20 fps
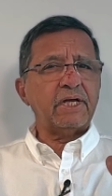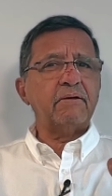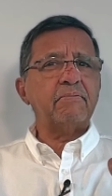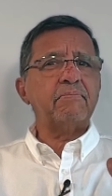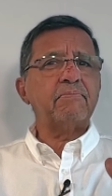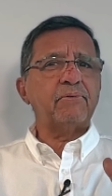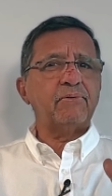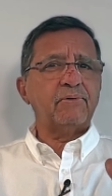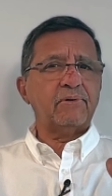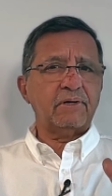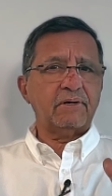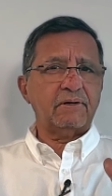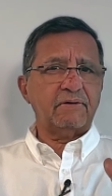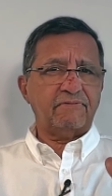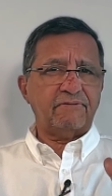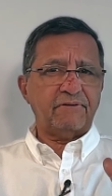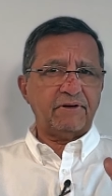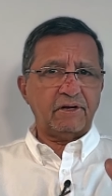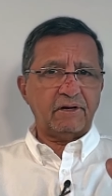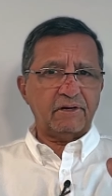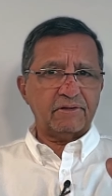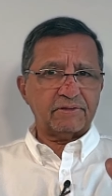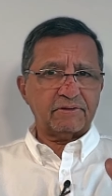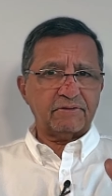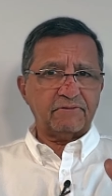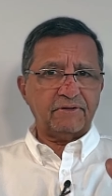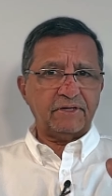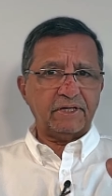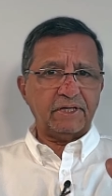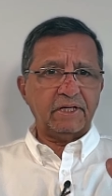important
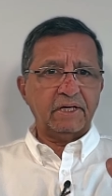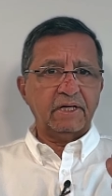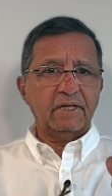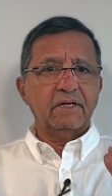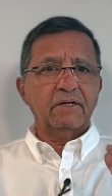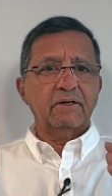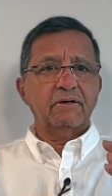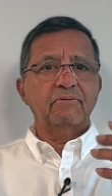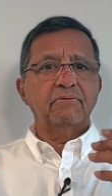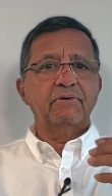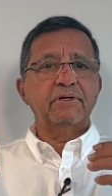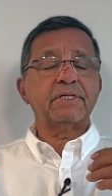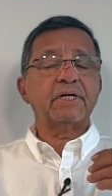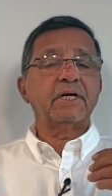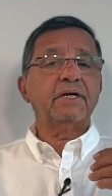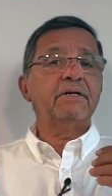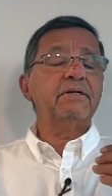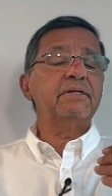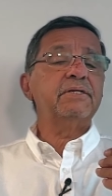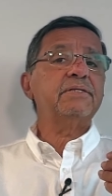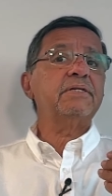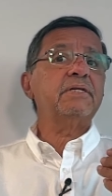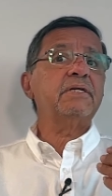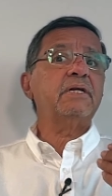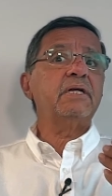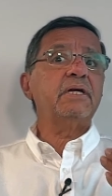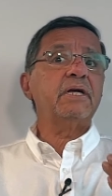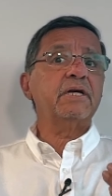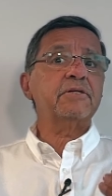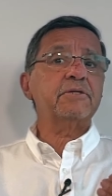philosophy, which I
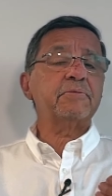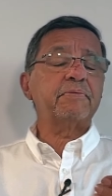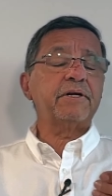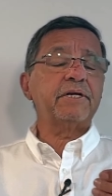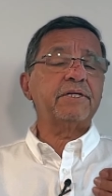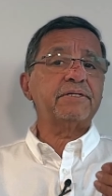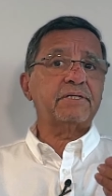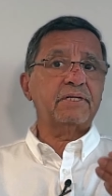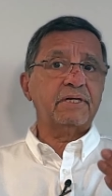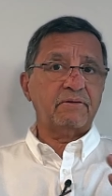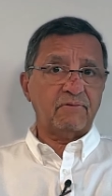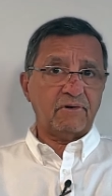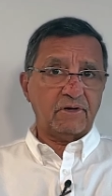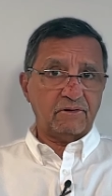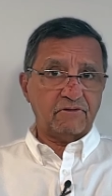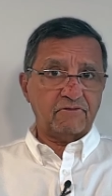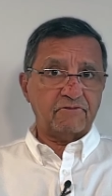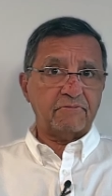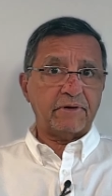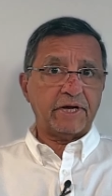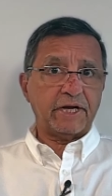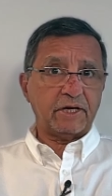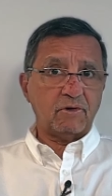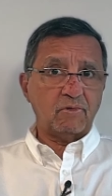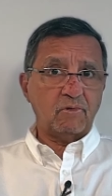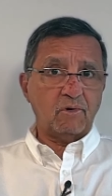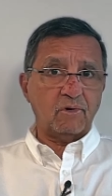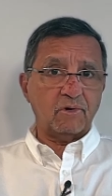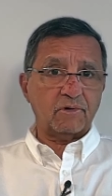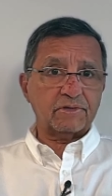recently expressed in one of my
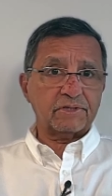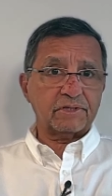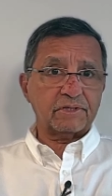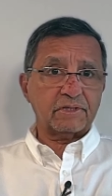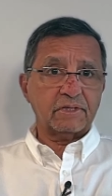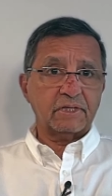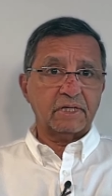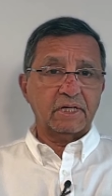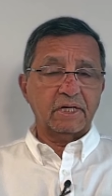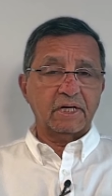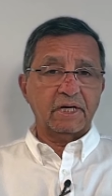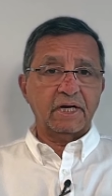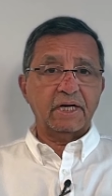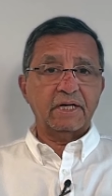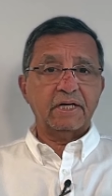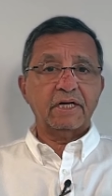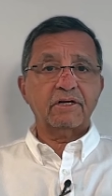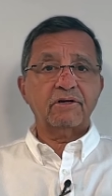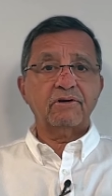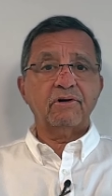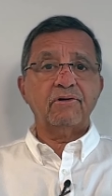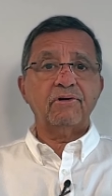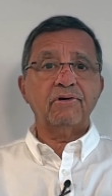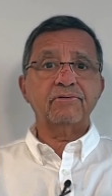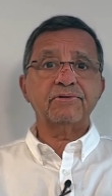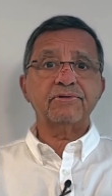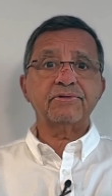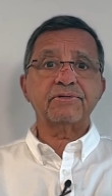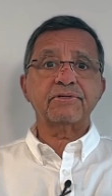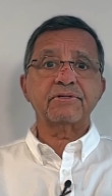quotes, and it
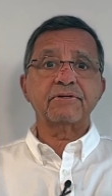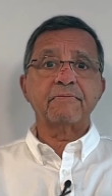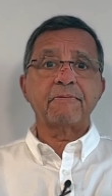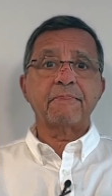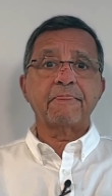goes,